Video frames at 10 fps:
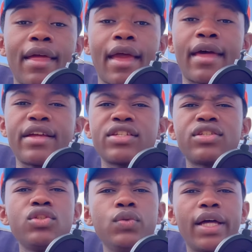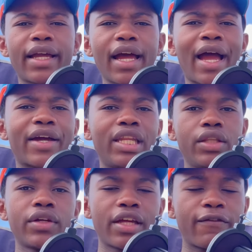And I just knew like I could
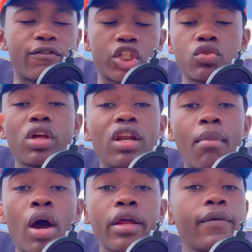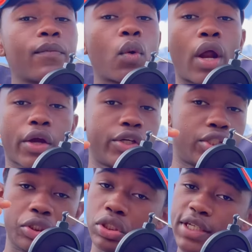either get frustrated about it or I could
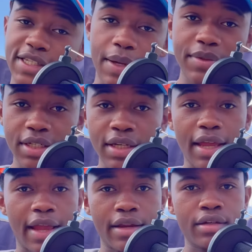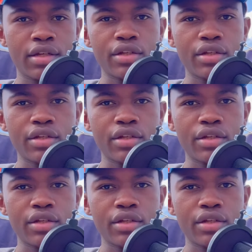just accept it and